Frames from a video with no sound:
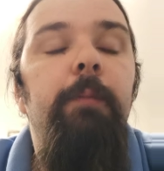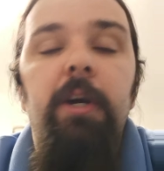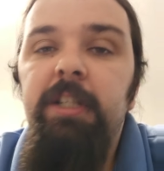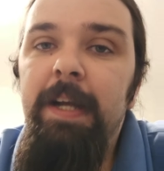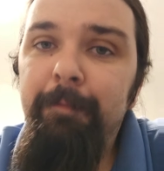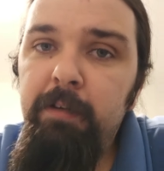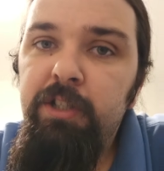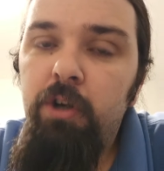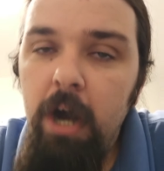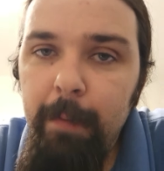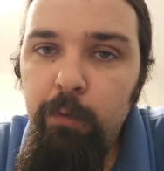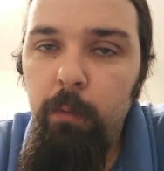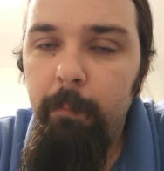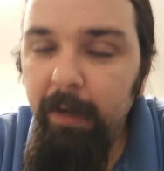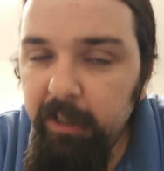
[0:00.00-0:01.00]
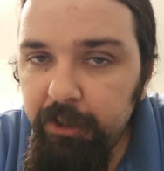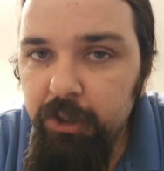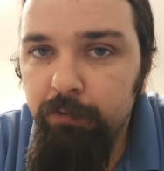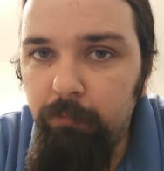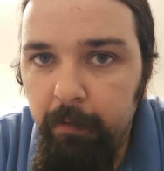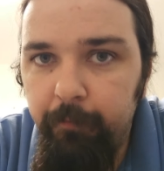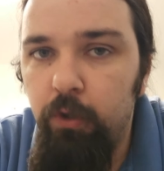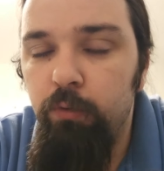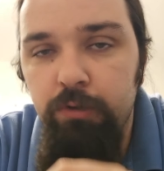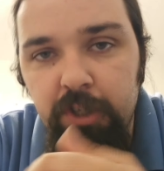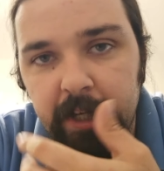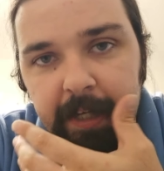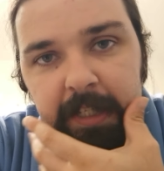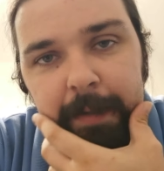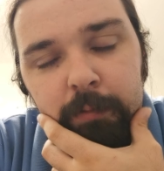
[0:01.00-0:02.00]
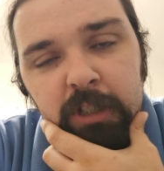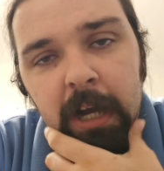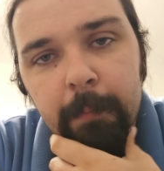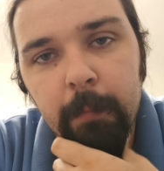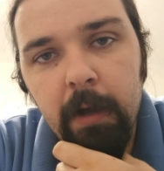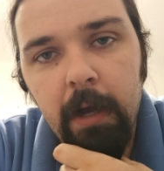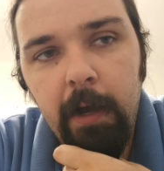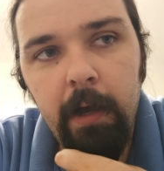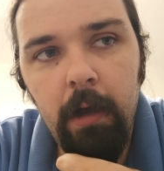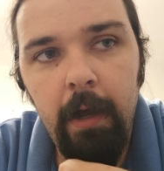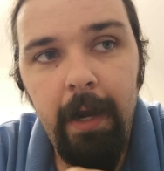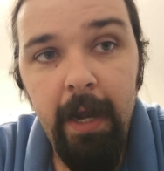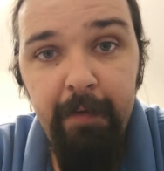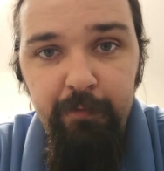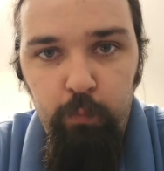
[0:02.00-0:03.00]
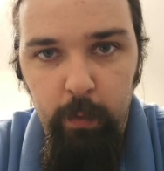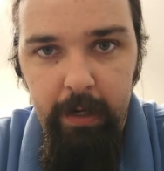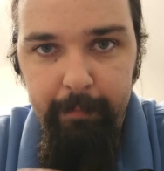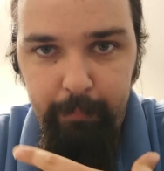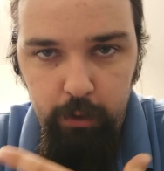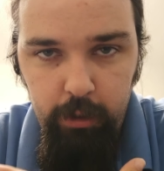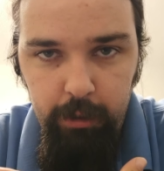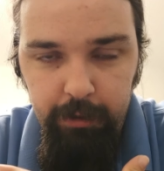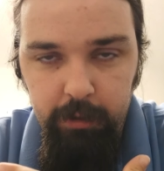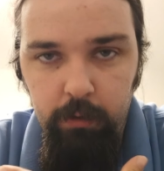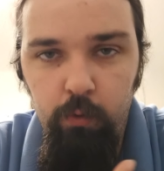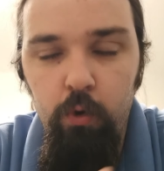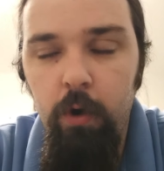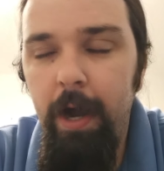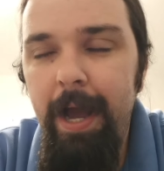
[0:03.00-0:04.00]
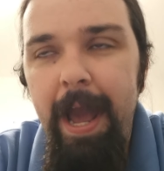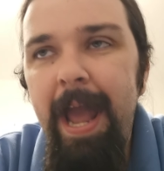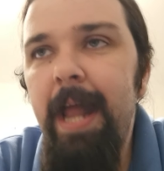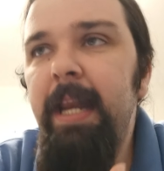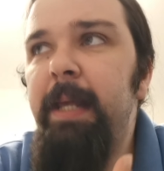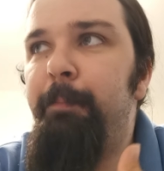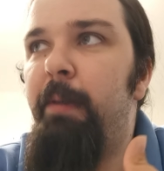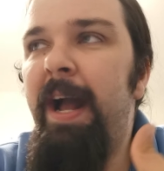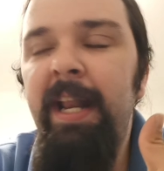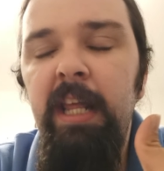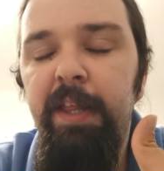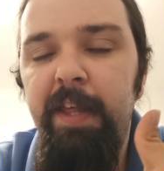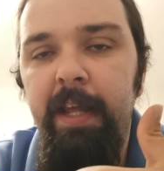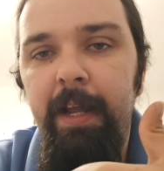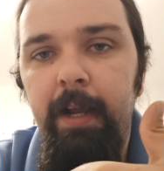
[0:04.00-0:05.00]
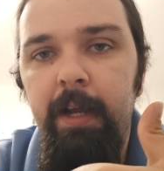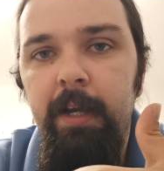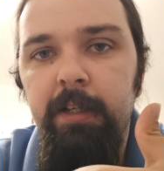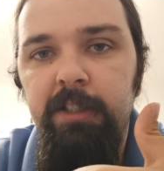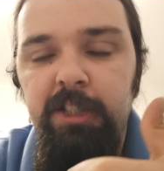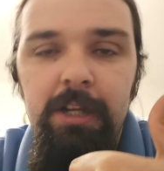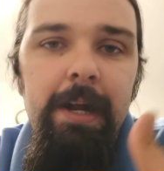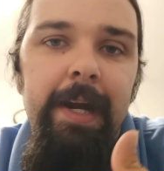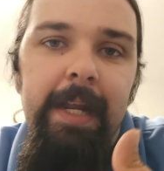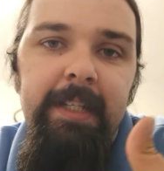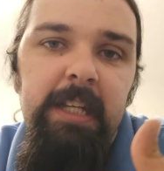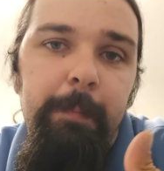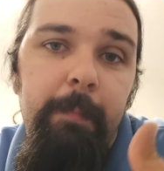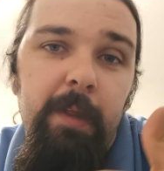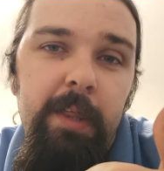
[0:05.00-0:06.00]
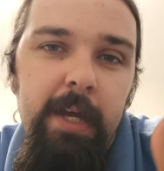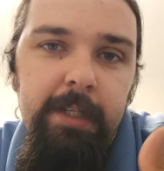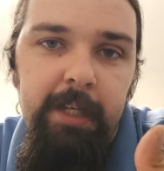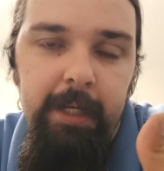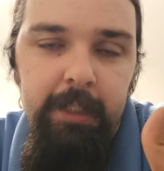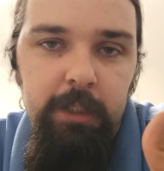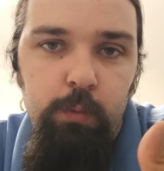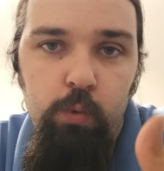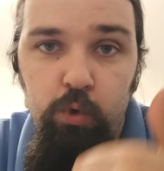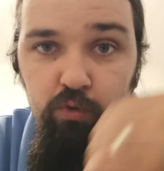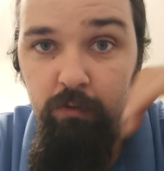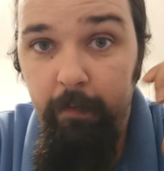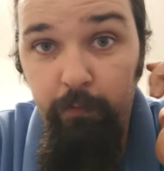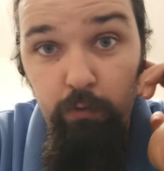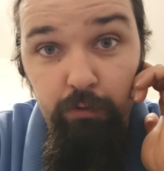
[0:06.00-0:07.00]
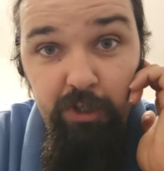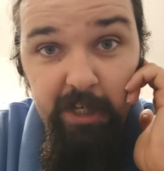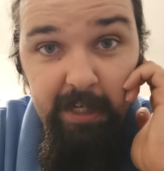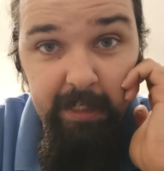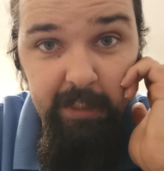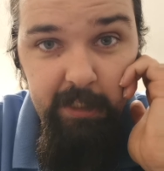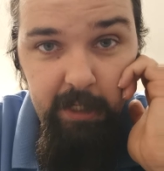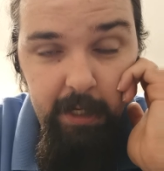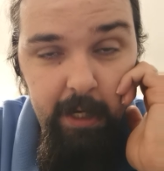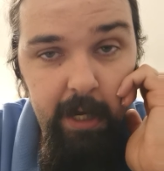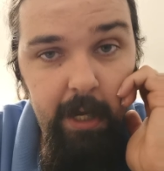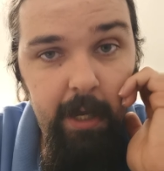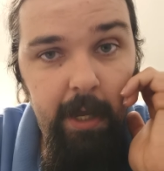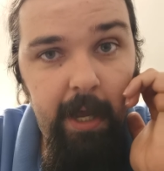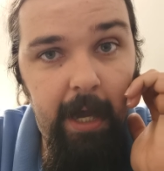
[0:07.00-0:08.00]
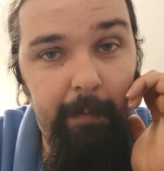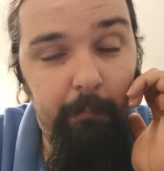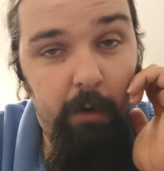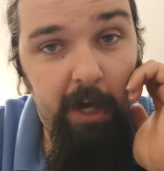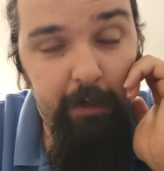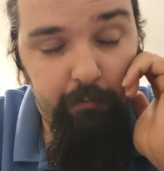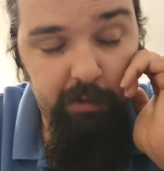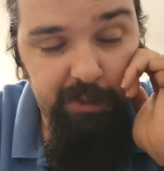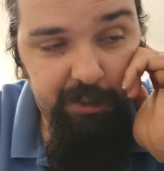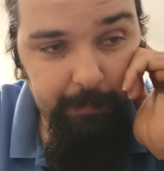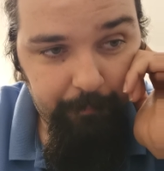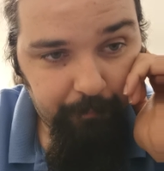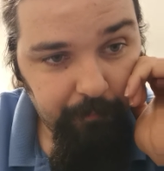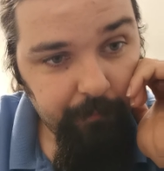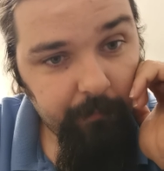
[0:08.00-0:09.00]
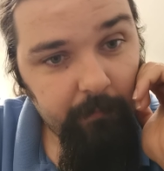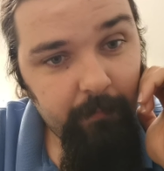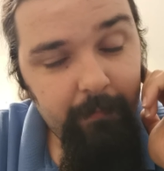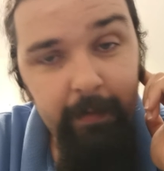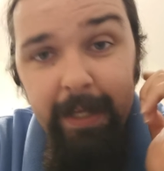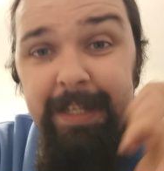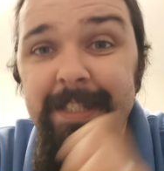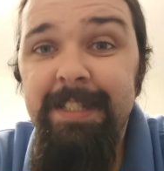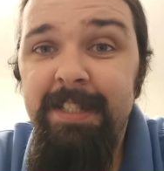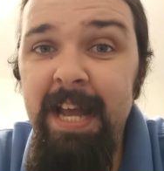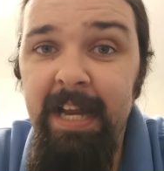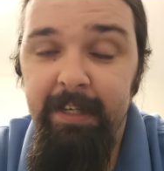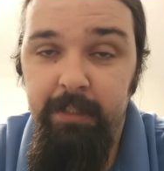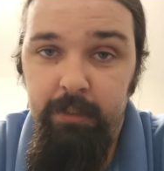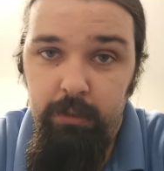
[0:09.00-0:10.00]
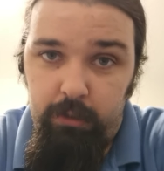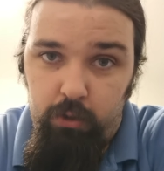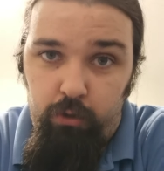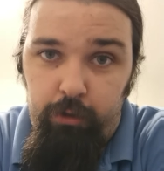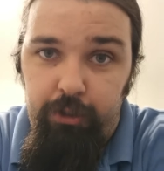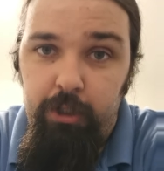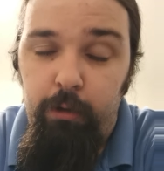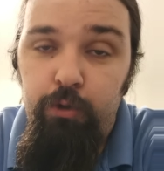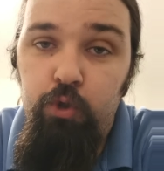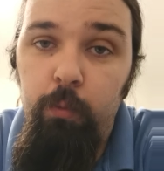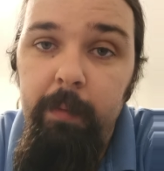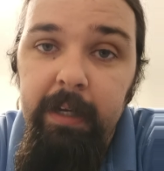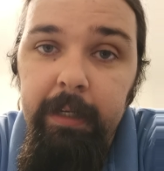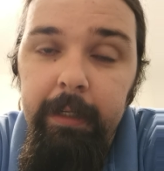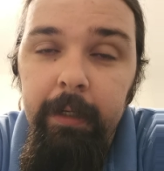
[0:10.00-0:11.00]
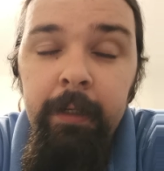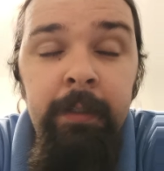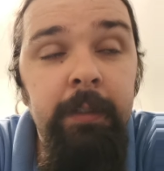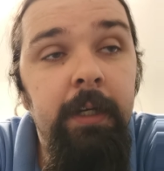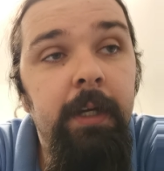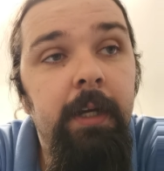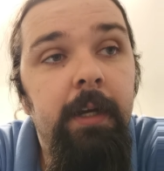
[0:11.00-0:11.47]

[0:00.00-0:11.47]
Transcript: Because every time you mention refugees, every time a left wing person or any anything slightly sympathetic towards refugees and migrants is said on social media,